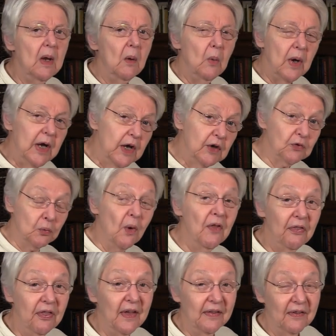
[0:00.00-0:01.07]
Well, here's
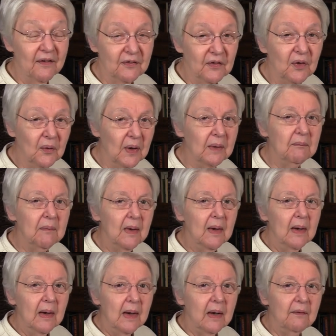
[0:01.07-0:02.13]
one thing they're doing.
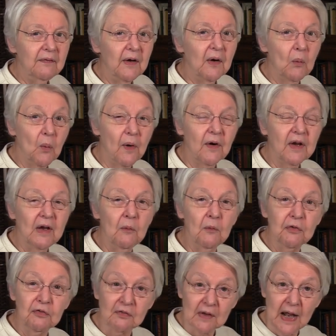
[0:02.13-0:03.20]
Uh, they're working
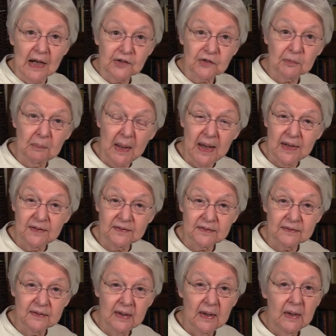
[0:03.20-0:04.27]
with flat space.